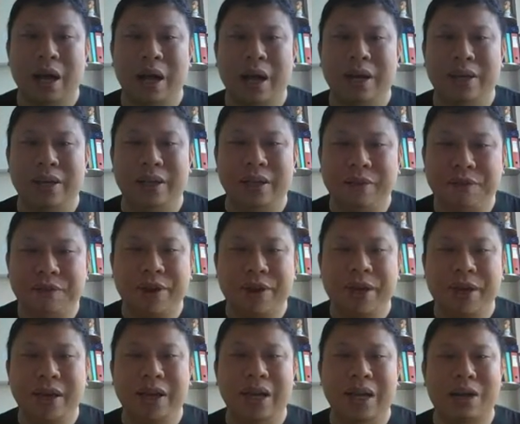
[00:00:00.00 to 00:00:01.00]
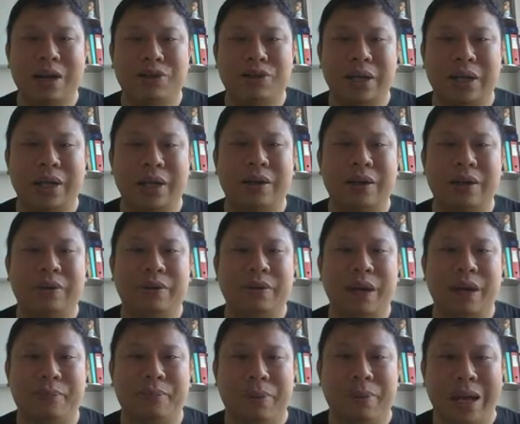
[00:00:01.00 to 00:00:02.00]
And different electrical
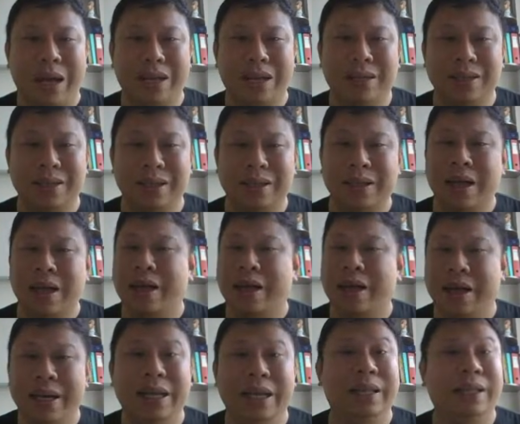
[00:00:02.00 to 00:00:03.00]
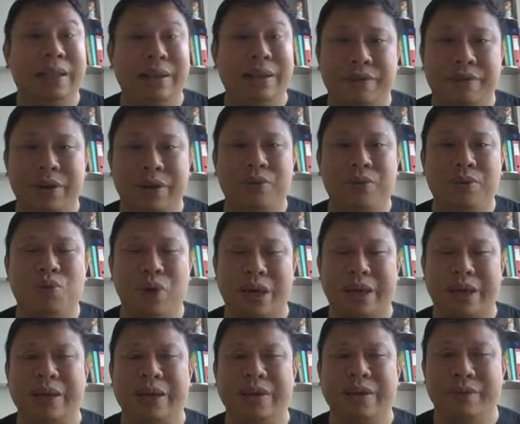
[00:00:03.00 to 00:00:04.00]
appliances need different
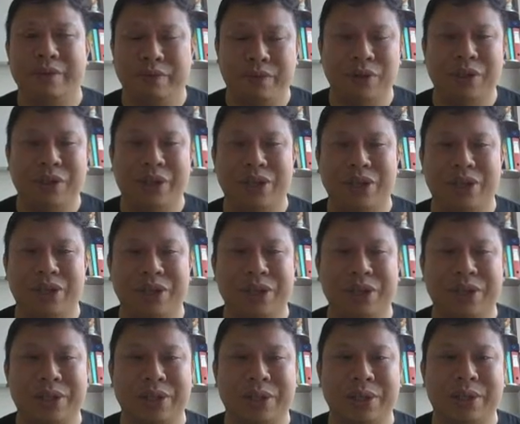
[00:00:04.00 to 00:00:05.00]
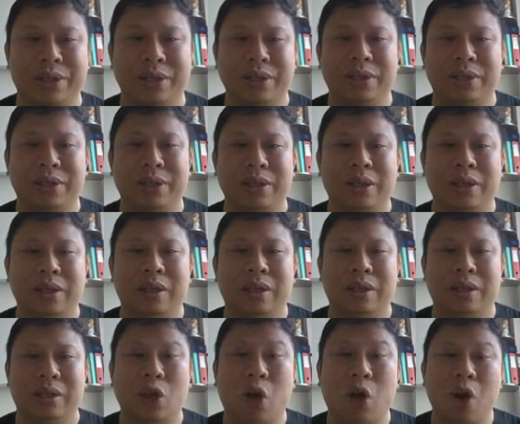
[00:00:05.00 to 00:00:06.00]
working voltages.
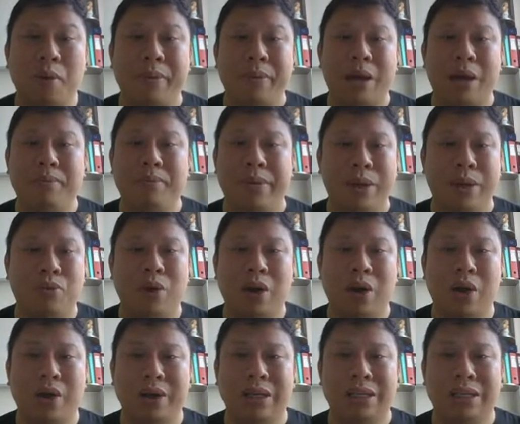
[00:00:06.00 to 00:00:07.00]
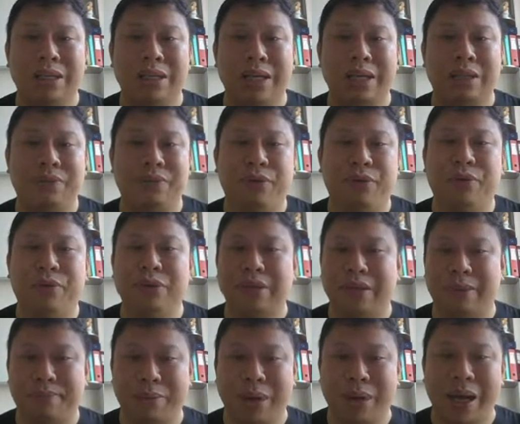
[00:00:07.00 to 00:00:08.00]
The doorbell may work on a 6-volt
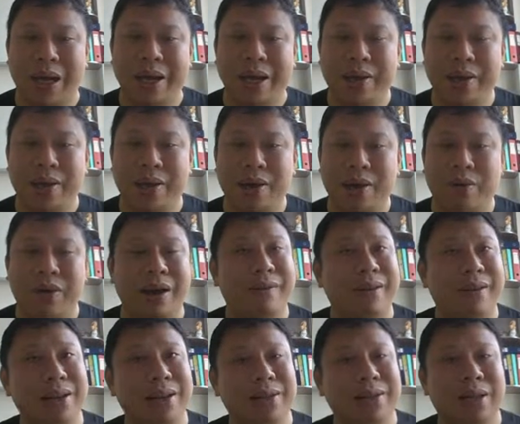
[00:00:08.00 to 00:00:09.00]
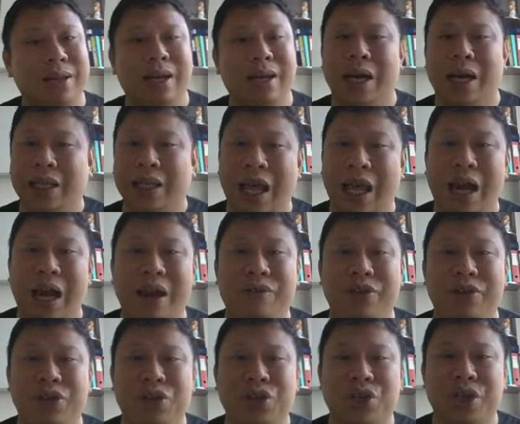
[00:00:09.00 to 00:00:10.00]
supply, whereas a
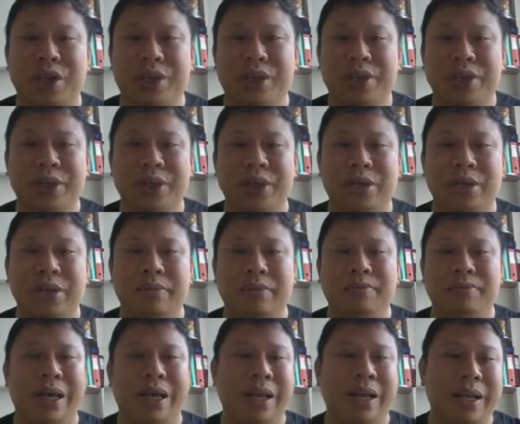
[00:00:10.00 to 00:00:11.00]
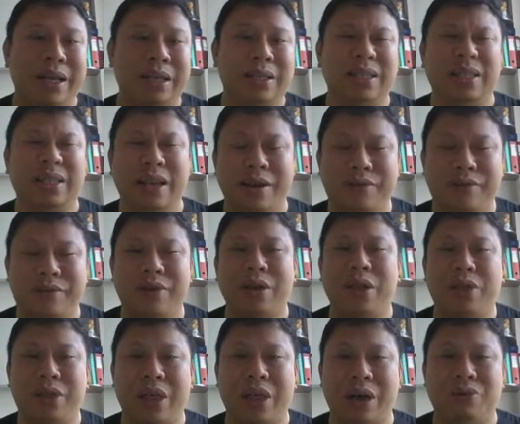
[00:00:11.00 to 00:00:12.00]
television may need
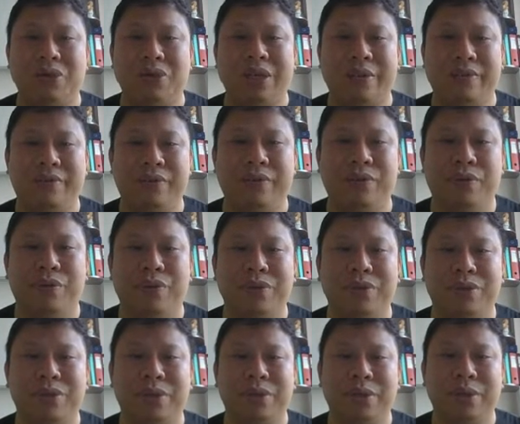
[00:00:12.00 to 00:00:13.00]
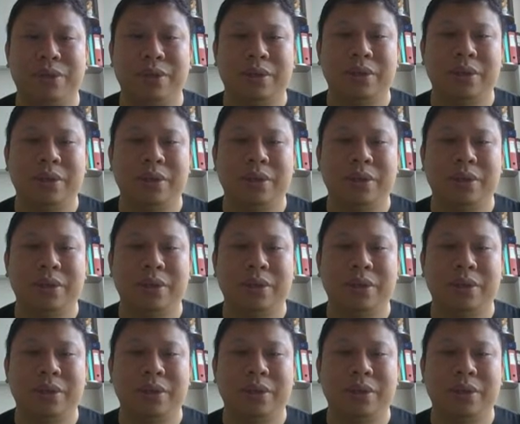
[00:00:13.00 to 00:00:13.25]
several thousand volts.